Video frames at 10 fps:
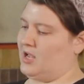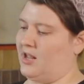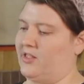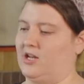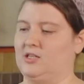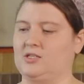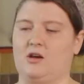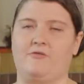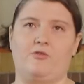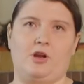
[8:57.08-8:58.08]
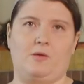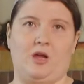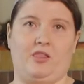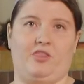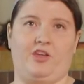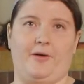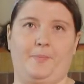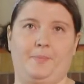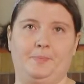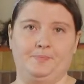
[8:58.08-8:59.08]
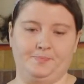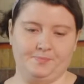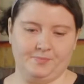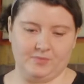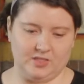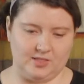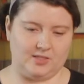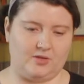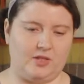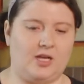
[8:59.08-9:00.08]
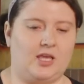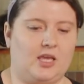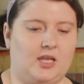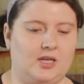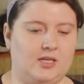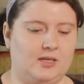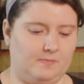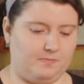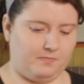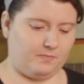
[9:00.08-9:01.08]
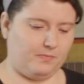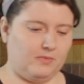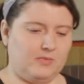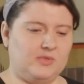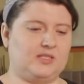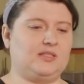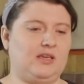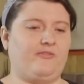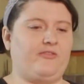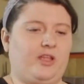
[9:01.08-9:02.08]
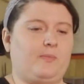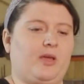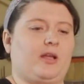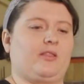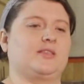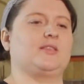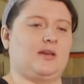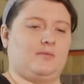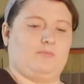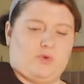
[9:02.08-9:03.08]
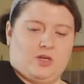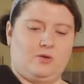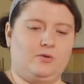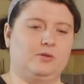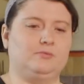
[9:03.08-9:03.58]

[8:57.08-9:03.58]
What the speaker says: And then it's covering my thumb so that I can safely pick this up. Woo.